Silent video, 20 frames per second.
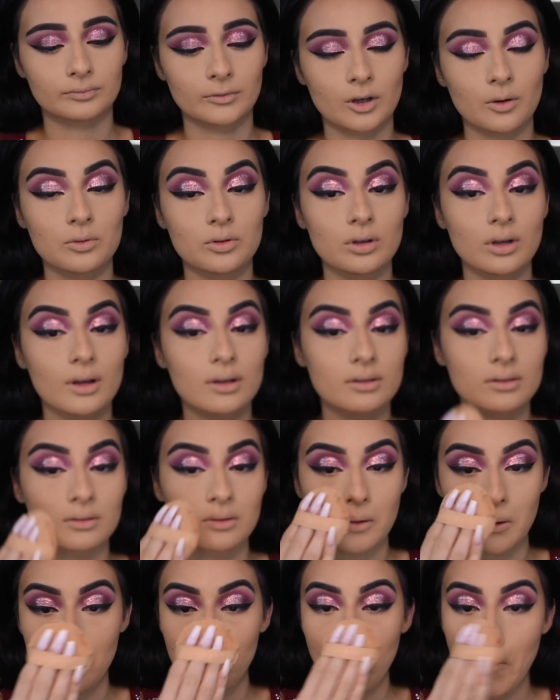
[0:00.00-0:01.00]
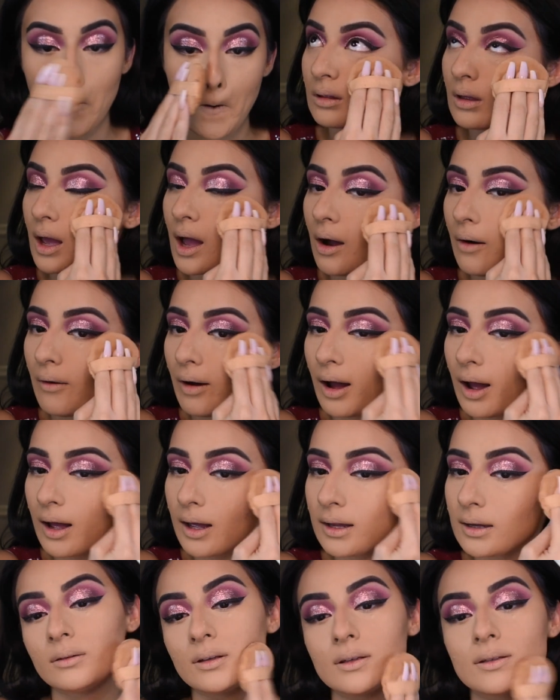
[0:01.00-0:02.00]
I wish you guys knew how
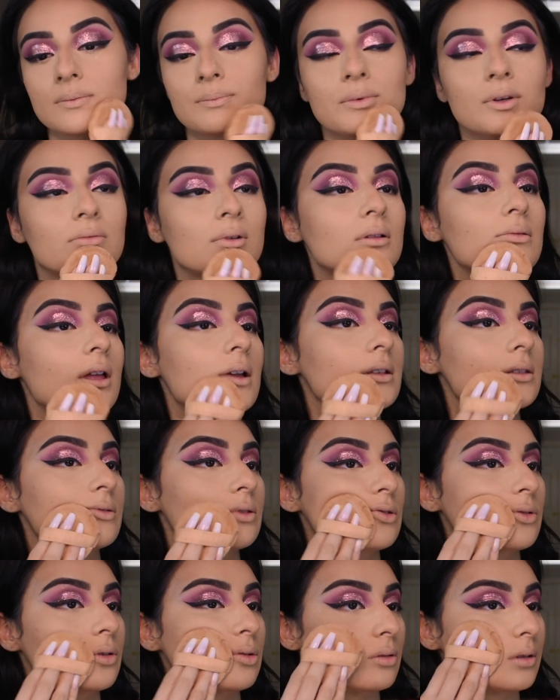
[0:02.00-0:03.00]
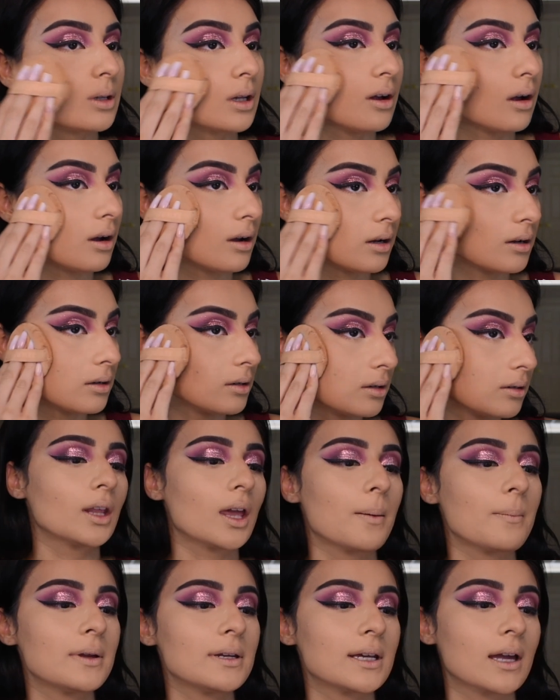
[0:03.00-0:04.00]
hot these beauty lights truly are. Then
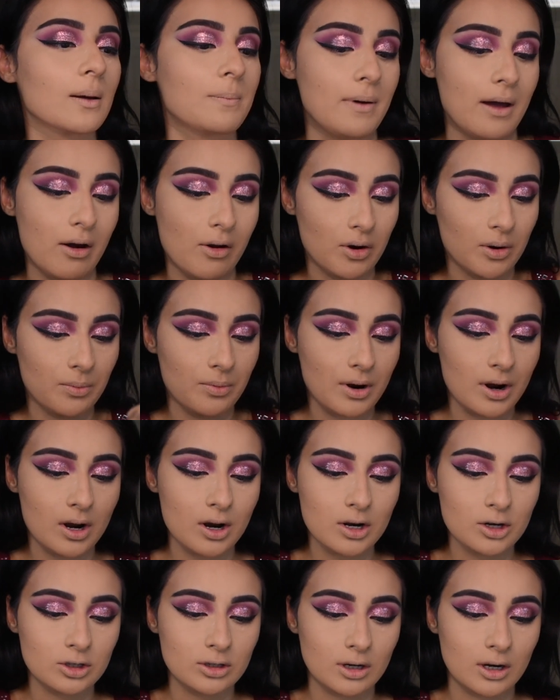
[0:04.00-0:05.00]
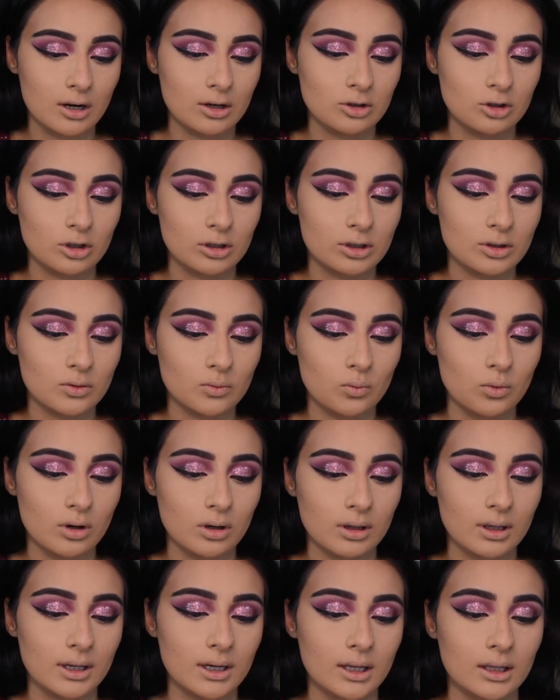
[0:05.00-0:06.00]
I'm gonna take a powder brush and just
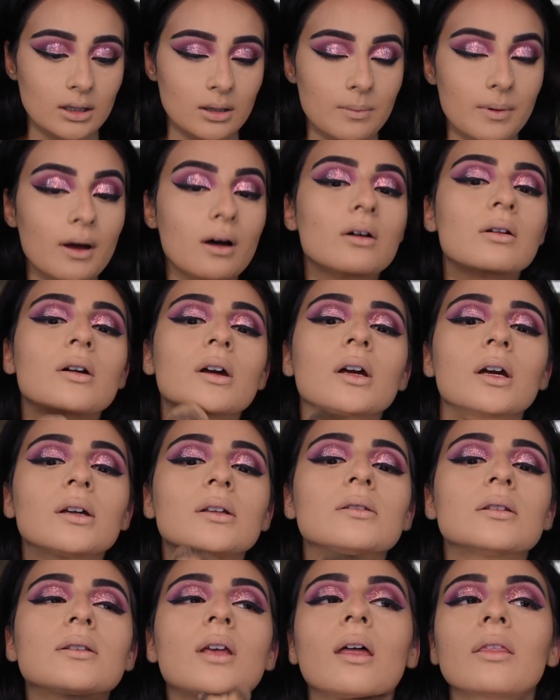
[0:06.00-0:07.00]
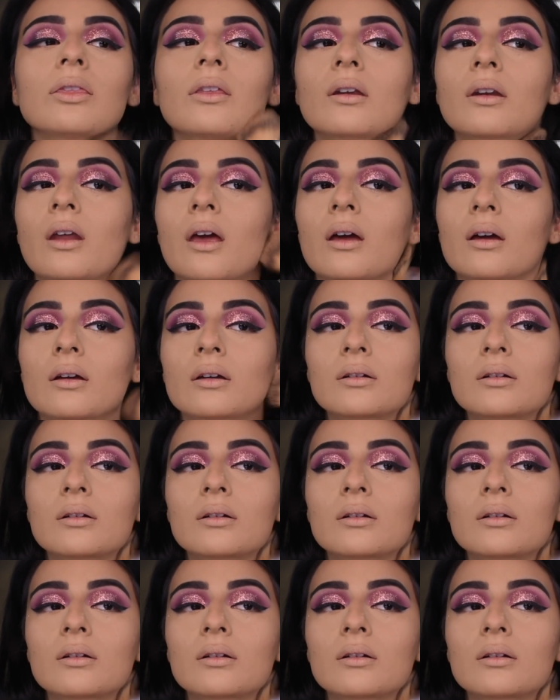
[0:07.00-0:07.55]
swirl it in the powder and set the neck.